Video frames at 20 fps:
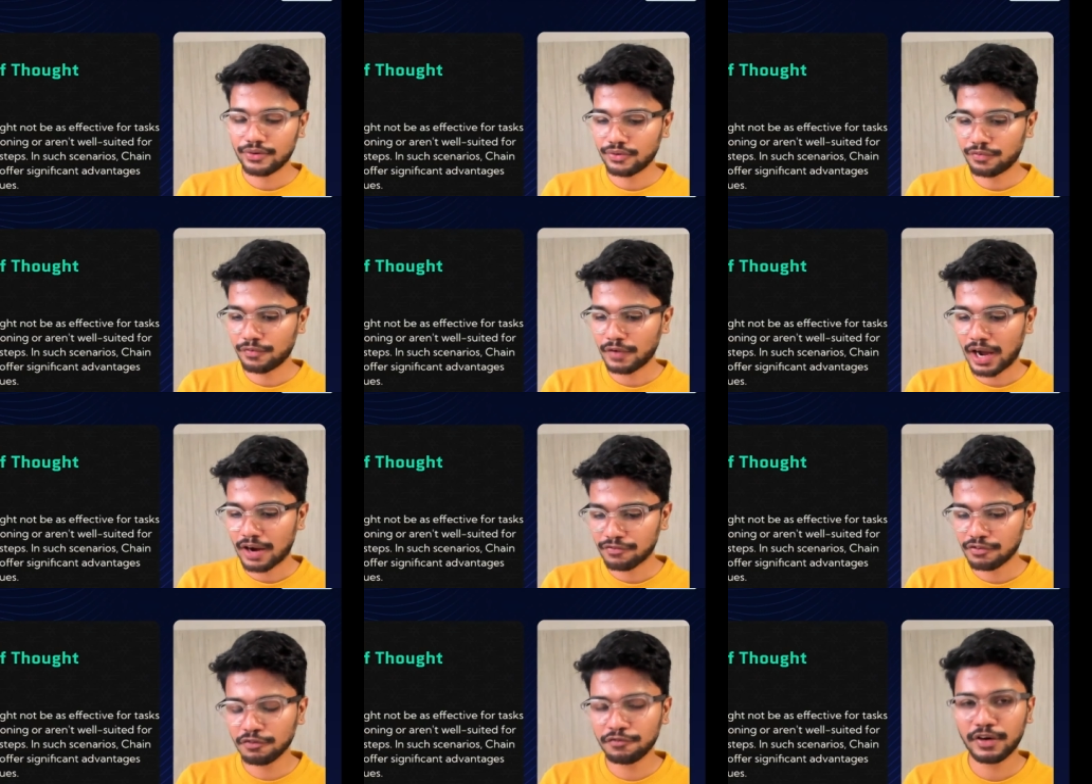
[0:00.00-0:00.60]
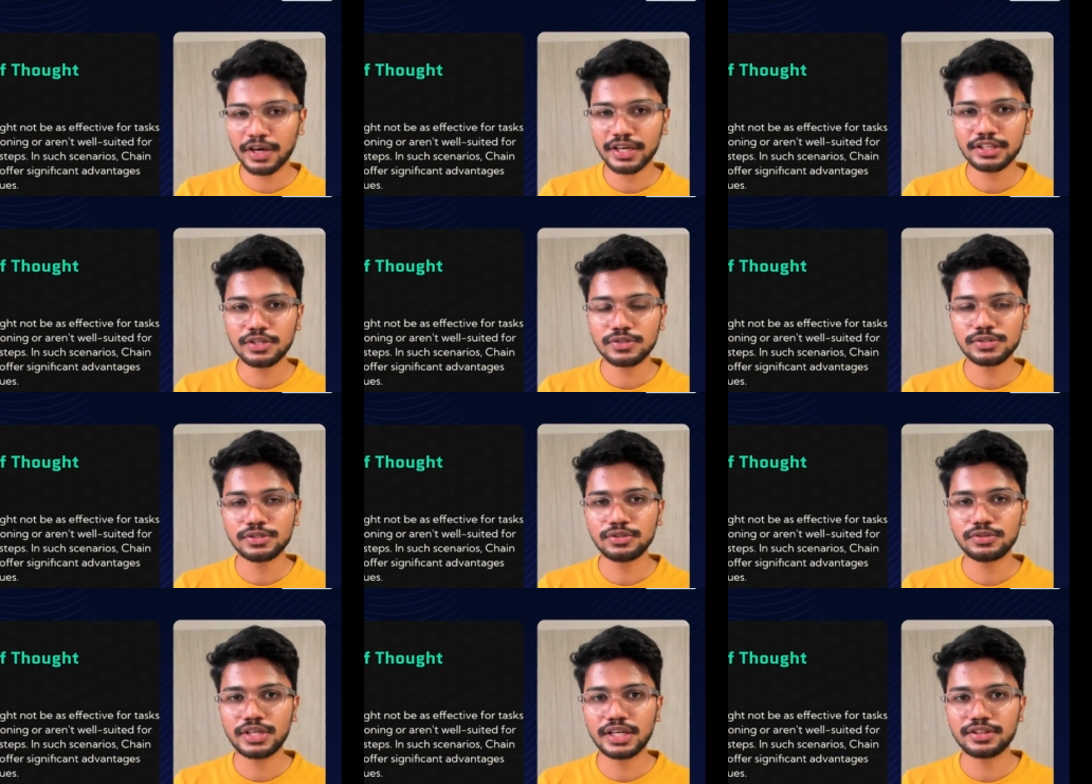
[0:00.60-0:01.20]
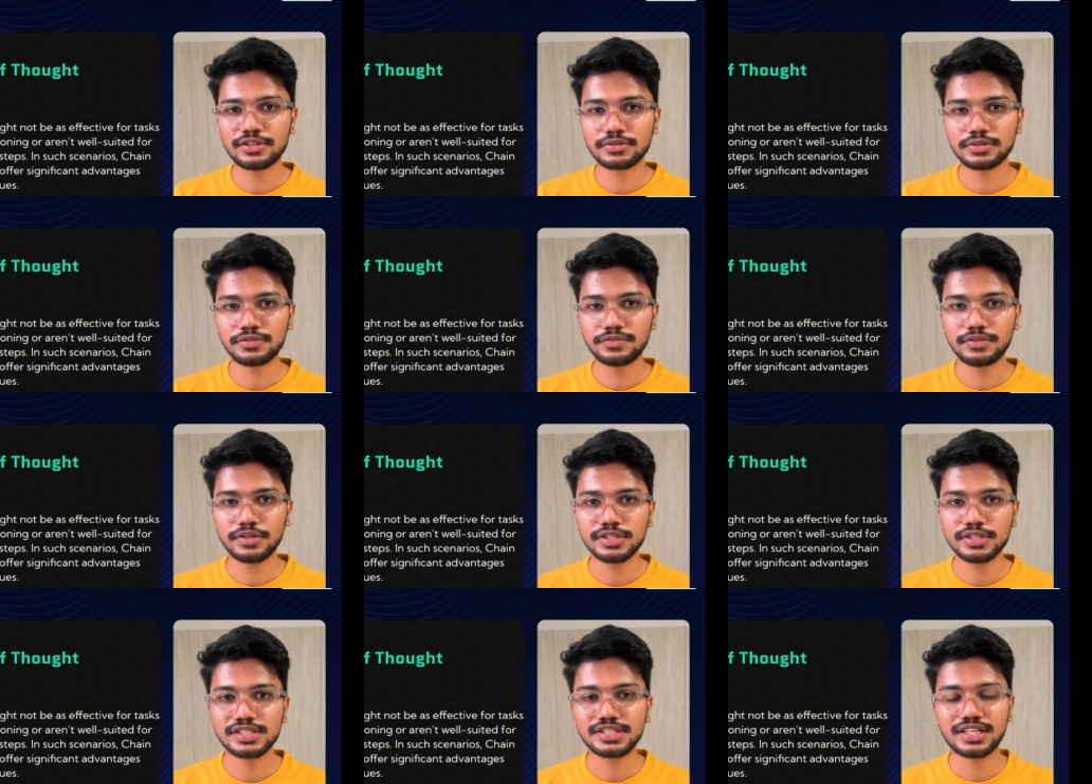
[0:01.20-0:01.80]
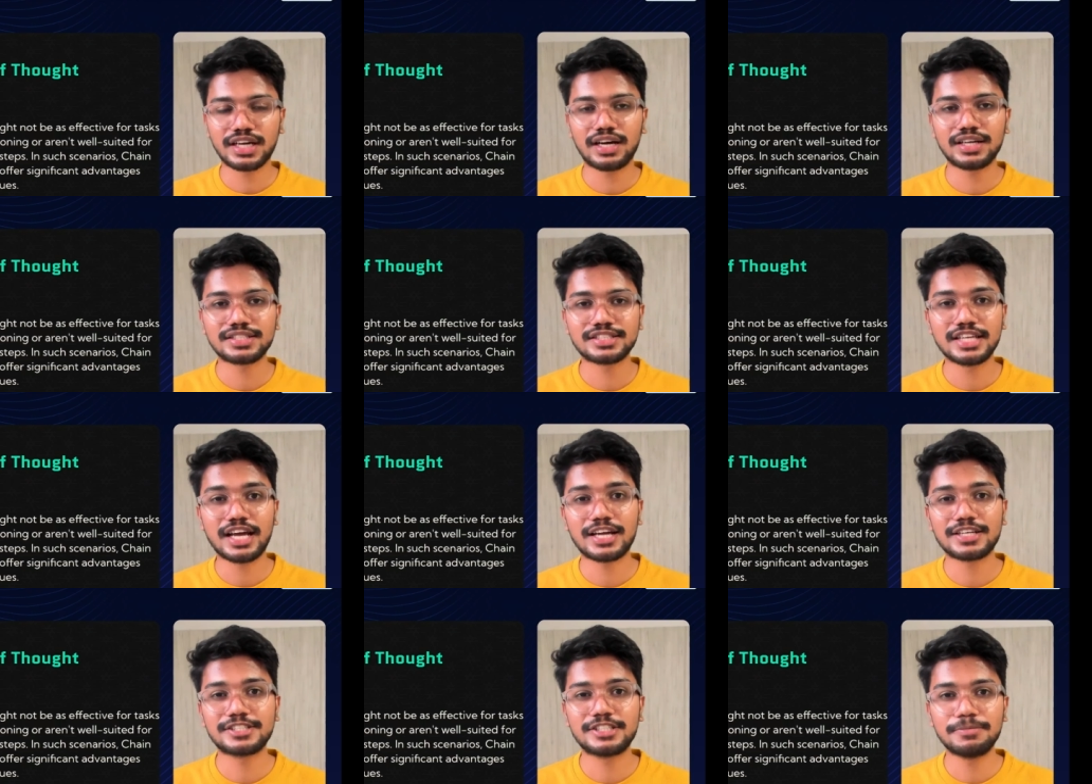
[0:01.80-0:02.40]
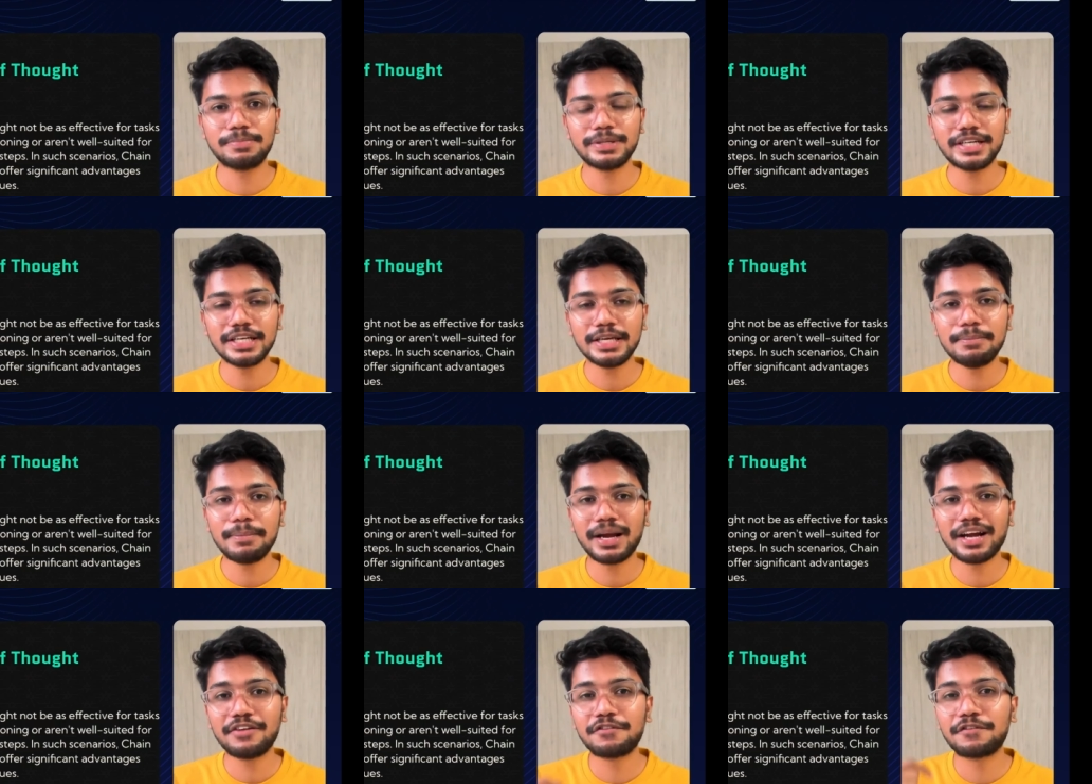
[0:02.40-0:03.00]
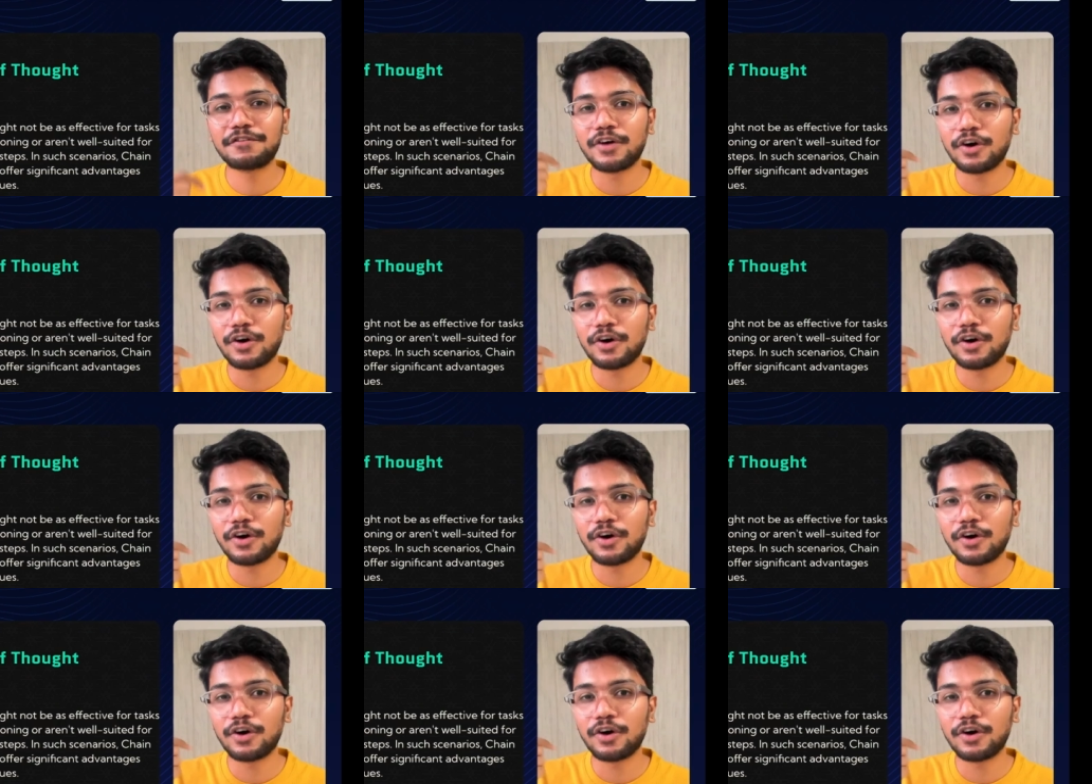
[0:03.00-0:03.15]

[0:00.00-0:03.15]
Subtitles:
after 5,000 to 10,000 words, ChatGPT might,